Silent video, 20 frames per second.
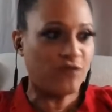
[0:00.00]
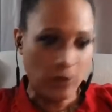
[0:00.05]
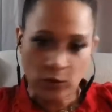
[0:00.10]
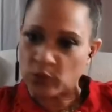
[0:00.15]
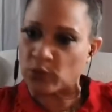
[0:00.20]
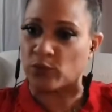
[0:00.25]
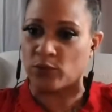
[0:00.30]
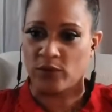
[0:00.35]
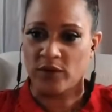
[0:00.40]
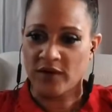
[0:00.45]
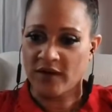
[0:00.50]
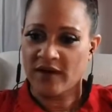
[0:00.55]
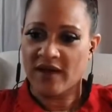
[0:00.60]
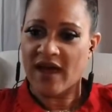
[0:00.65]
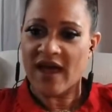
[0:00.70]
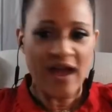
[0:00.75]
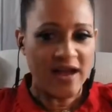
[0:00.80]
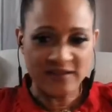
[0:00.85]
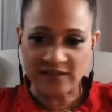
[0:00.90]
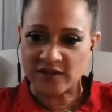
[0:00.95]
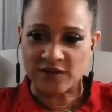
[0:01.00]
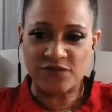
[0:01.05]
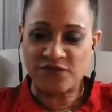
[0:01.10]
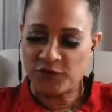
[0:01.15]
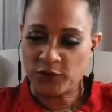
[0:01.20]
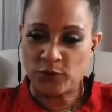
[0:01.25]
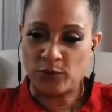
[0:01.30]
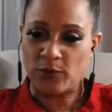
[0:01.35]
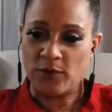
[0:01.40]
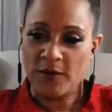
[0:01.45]
fool. Acted a
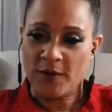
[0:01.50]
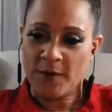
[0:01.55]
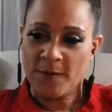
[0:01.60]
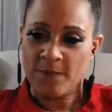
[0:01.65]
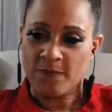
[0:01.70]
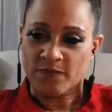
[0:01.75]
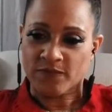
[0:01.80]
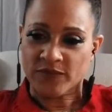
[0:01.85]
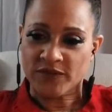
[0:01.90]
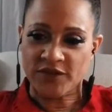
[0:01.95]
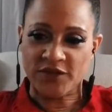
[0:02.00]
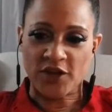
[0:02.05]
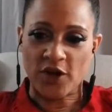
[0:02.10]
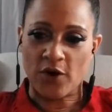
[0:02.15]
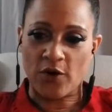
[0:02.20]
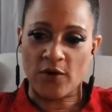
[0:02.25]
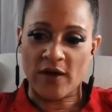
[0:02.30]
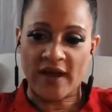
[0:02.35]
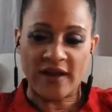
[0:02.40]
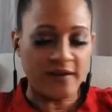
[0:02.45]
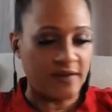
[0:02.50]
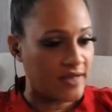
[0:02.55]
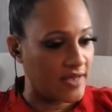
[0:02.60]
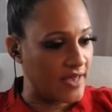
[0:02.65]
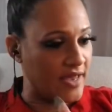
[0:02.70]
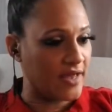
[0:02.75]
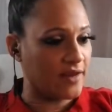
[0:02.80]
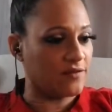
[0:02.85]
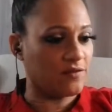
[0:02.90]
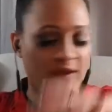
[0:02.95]
fool. You know, and
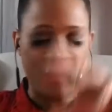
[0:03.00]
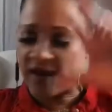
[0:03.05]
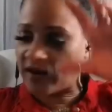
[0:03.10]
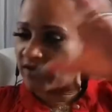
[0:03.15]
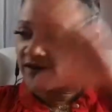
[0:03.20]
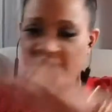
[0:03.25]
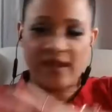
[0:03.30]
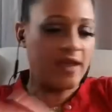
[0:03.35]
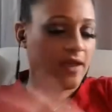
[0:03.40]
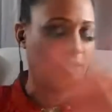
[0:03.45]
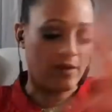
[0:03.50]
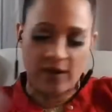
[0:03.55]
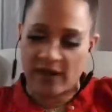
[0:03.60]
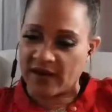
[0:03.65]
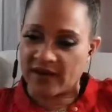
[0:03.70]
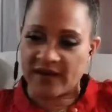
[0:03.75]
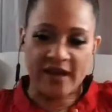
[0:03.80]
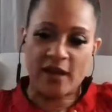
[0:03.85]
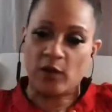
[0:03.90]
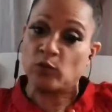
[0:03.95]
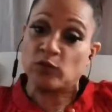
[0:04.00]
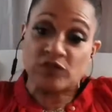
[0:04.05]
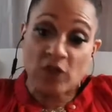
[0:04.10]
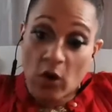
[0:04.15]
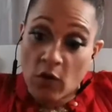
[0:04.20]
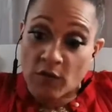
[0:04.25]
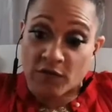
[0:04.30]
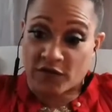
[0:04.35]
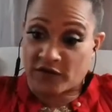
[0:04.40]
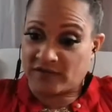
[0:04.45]
then it was
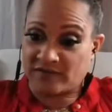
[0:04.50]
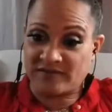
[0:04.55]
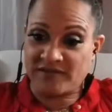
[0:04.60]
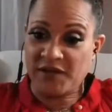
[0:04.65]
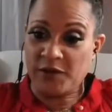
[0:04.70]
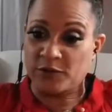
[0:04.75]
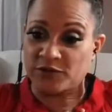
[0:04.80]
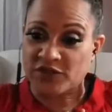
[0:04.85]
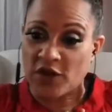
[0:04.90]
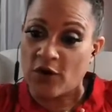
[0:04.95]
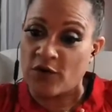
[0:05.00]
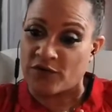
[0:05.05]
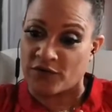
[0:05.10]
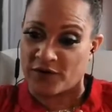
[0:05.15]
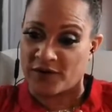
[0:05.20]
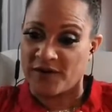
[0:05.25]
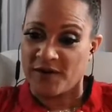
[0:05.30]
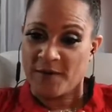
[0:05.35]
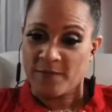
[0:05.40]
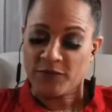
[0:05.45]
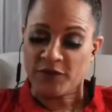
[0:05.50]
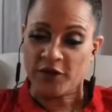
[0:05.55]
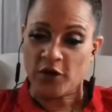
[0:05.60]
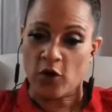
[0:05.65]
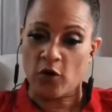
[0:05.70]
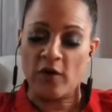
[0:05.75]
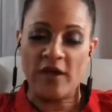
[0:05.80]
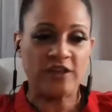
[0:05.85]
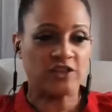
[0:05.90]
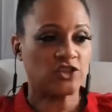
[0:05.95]
over. It was over. You
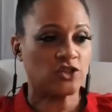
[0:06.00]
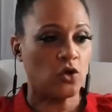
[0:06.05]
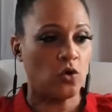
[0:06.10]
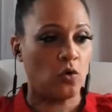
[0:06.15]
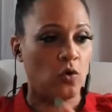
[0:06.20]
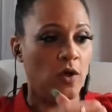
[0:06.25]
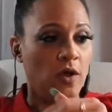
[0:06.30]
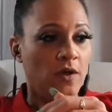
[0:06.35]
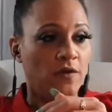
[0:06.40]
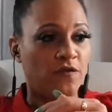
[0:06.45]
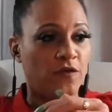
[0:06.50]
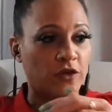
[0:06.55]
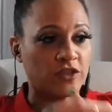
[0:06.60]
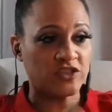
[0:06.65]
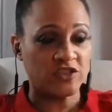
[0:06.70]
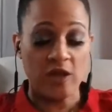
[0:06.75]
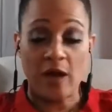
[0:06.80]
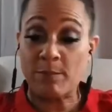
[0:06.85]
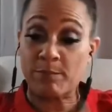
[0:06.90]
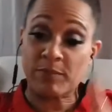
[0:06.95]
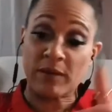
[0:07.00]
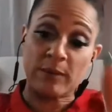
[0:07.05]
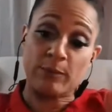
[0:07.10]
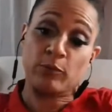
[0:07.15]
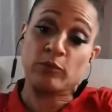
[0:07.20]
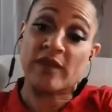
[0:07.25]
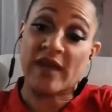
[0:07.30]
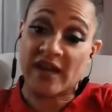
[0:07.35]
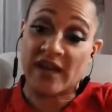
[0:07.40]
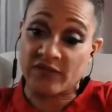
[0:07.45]
know, and so for some
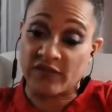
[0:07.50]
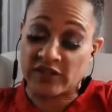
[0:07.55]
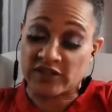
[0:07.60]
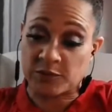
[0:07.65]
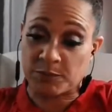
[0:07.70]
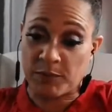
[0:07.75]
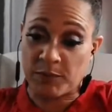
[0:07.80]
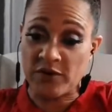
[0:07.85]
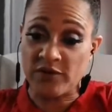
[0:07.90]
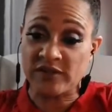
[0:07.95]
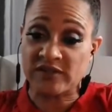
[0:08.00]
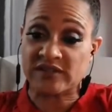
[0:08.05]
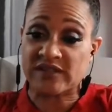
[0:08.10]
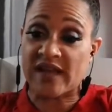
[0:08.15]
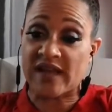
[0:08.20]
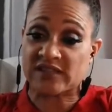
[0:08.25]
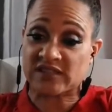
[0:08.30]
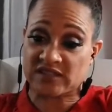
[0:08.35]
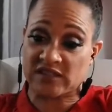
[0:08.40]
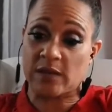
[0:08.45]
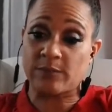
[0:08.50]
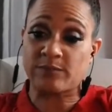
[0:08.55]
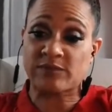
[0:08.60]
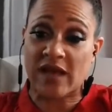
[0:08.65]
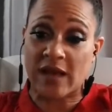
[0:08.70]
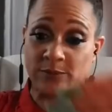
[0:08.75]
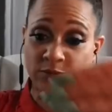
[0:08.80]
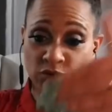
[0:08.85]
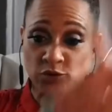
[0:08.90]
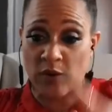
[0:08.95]
people that have experienced that,
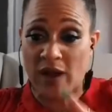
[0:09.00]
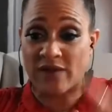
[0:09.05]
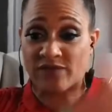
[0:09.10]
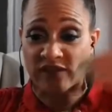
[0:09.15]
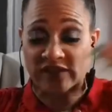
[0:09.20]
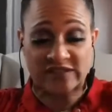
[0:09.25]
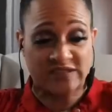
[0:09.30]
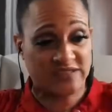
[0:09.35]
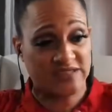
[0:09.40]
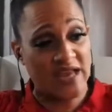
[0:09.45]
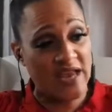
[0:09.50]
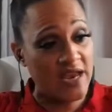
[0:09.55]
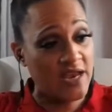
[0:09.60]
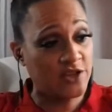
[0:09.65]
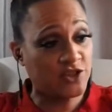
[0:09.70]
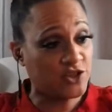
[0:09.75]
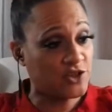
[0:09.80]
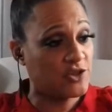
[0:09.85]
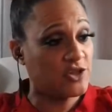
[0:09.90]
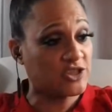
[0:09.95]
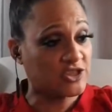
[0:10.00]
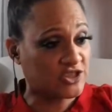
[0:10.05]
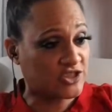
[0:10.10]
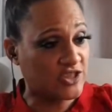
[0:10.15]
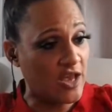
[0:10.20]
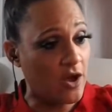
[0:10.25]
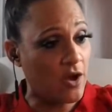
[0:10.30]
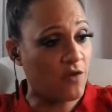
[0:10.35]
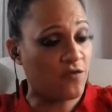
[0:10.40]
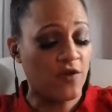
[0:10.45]
sometimes you have to say to
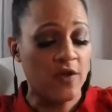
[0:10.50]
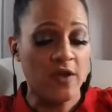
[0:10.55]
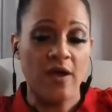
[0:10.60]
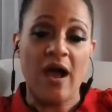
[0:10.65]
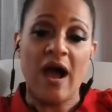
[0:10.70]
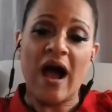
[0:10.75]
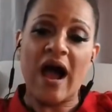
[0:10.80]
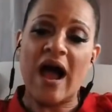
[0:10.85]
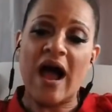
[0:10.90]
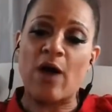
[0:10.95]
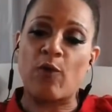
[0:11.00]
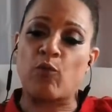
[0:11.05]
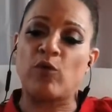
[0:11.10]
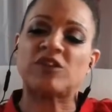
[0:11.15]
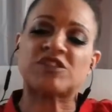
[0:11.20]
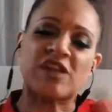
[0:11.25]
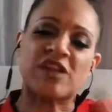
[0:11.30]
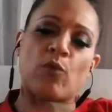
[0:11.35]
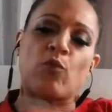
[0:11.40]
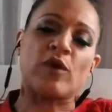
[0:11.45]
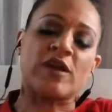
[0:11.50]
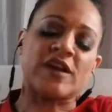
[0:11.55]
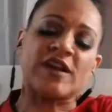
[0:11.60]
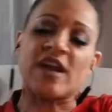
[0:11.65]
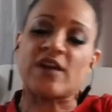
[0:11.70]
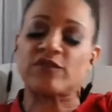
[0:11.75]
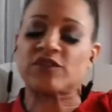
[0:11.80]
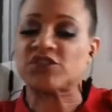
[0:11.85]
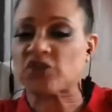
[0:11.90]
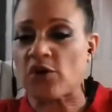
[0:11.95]
yourself, I wish I would have
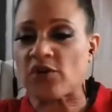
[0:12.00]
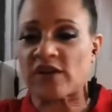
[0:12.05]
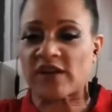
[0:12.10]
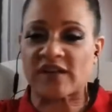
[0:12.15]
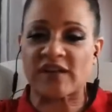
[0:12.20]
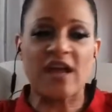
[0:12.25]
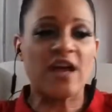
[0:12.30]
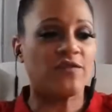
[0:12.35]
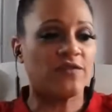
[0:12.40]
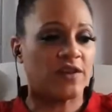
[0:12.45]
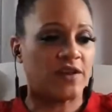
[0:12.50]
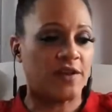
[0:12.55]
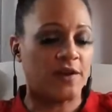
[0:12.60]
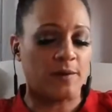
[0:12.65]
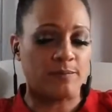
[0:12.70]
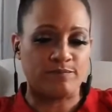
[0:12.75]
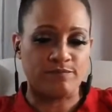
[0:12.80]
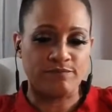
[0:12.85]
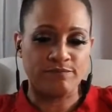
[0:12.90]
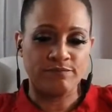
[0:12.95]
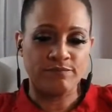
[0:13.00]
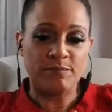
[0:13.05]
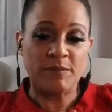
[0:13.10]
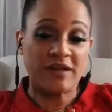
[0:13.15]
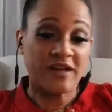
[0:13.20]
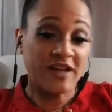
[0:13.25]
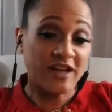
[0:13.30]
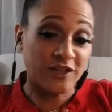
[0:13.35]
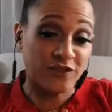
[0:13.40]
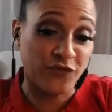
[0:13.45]
never started loving him,
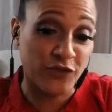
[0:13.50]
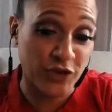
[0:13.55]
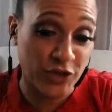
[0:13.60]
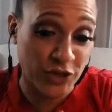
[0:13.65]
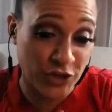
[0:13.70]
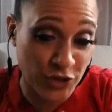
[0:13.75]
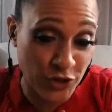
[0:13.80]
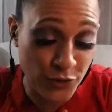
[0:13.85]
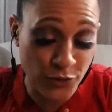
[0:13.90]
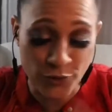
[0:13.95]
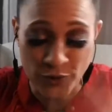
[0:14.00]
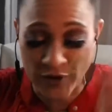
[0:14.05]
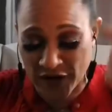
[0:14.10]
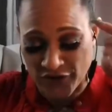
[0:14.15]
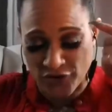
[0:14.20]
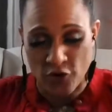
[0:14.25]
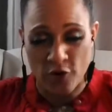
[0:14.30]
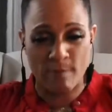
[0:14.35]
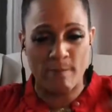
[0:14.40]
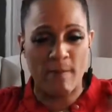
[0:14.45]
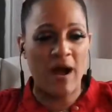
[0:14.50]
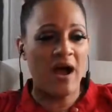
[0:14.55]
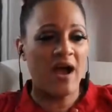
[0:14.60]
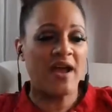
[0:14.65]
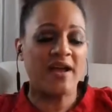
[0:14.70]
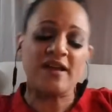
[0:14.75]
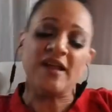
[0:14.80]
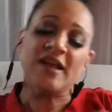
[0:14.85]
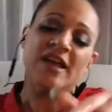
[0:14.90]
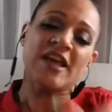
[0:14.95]
because for you, in your
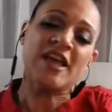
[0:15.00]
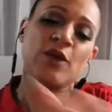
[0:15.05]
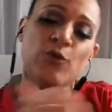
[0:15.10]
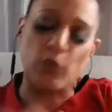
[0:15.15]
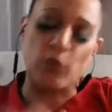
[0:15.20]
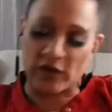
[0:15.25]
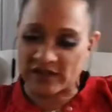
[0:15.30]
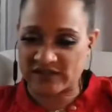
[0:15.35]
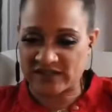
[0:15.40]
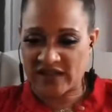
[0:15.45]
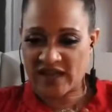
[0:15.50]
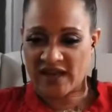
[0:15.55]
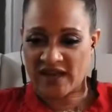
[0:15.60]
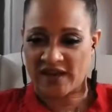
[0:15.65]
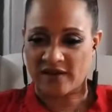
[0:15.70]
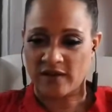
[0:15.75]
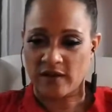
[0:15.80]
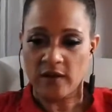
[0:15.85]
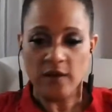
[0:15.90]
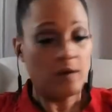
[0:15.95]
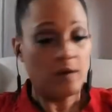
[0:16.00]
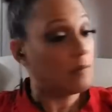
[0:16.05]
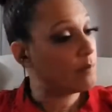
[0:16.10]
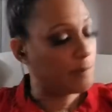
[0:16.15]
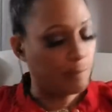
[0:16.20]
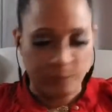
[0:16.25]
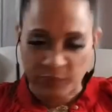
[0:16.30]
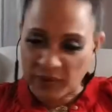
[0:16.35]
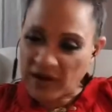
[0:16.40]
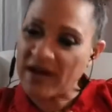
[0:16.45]
mind, he would have stayed.
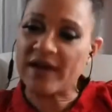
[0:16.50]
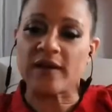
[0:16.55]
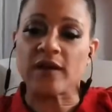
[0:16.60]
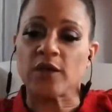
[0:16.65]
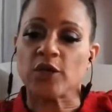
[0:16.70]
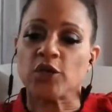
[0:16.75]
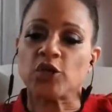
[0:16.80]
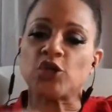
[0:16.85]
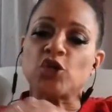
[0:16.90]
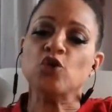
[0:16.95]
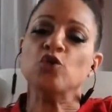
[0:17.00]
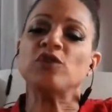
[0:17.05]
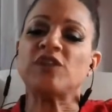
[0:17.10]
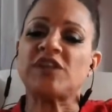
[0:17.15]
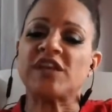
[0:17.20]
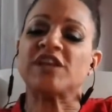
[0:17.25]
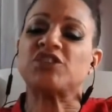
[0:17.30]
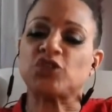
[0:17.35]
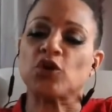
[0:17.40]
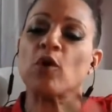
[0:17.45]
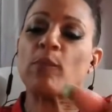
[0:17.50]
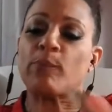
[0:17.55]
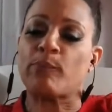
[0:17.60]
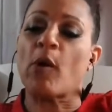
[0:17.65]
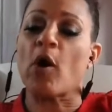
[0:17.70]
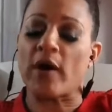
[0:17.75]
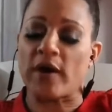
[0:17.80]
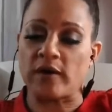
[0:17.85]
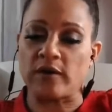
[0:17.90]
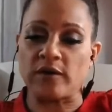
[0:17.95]
But you did your
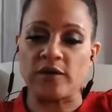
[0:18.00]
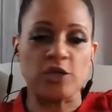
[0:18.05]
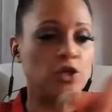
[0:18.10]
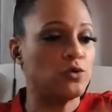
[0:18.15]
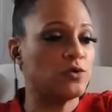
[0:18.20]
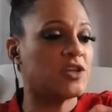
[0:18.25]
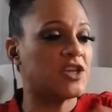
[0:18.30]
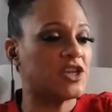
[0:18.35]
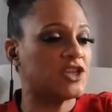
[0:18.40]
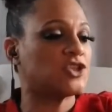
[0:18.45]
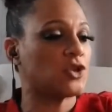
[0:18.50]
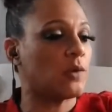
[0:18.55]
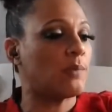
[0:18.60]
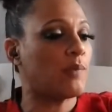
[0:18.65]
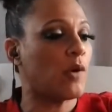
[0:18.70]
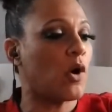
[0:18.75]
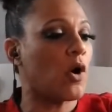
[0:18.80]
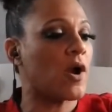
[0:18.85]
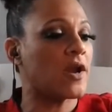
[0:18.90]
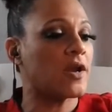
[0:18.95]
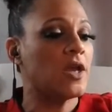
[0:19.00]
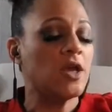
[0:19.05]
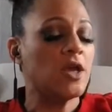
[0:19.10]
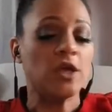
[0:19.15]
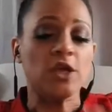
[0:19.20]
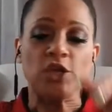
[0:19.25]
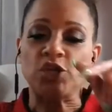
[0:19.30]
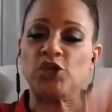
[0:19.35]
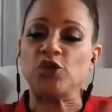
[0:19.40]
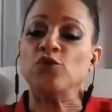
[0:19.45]
part. You did your part.
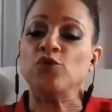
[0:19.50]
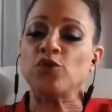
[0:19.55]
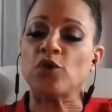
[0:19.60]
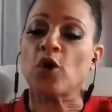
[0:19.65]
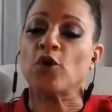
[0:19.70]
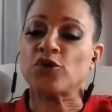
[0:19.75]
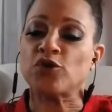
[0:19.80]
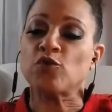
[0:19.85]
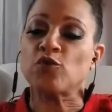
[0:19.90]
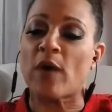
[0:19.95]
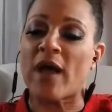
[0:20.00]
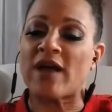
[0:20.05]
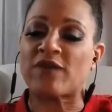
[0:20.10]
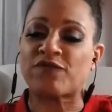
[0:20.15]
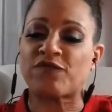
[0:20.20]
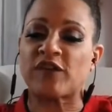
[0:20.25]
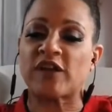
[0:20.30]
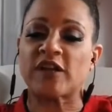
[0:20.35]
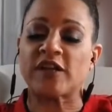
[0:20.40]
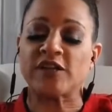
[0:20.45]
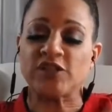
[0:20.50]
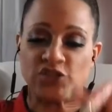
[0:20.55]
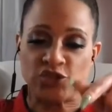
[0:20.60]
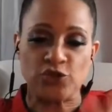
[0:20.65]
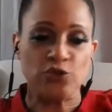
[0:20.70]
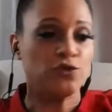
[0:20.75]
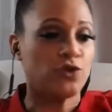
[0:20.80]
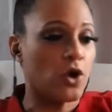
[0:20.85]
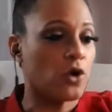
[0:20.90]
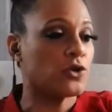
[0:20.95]
You know you have feelings.
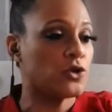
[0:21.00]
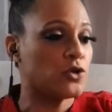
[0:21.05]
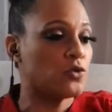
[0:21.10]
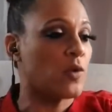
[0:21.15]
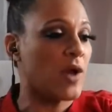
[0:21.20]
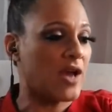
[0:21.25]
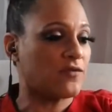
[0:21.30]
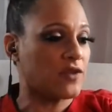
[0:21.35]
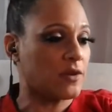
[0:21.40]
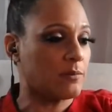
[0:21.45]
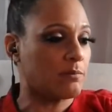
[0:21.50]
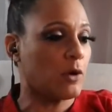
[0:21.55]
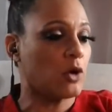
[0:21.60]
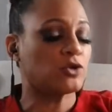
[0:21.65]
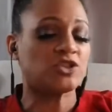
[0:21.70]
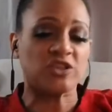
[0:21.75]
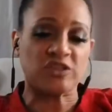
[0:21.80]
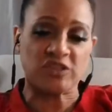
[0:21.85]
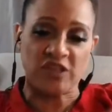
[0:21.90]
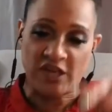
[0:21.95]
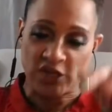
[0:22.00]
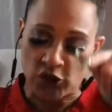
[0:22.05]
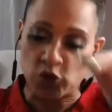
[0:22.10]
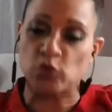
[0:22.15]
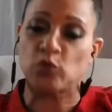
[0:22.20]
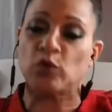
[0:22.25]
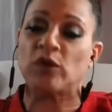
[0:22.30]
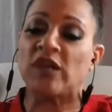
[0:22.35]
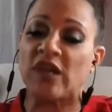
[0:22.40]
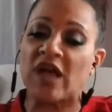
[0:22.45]
You know you have emotions, and
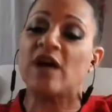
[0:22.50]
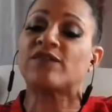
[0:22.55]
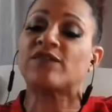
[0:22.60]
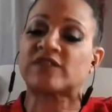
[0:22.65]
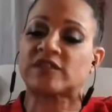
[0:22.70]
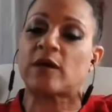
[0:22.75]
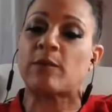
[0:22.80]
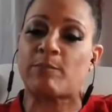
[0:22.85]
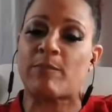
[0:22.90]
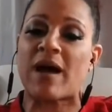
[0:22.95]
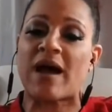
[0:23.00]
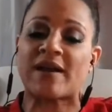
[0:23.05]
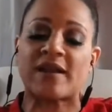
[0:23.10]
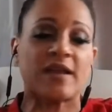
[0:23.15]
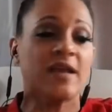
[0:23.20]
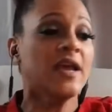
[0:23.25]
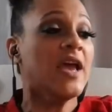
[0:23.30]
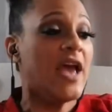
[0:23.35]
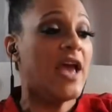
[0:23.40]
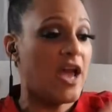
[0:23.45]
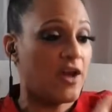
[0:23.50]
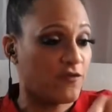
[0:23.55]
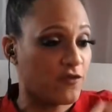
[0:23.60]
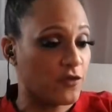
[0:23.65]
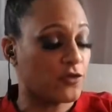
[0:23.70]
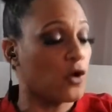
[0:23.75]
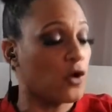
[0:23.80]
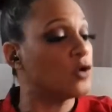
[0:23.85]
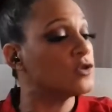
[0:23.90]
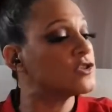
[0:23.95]
you love somebody. And
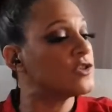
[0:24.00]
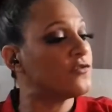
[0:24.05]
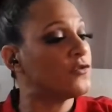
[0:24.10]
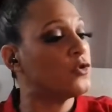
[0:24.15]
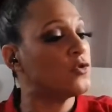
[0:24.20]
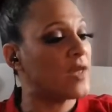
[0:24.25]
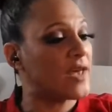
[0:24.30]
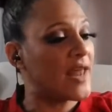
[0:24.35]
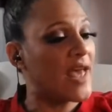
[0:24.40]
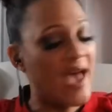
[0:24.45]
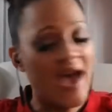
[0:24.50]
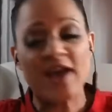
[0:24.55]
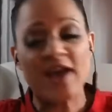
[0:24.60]
for those of you that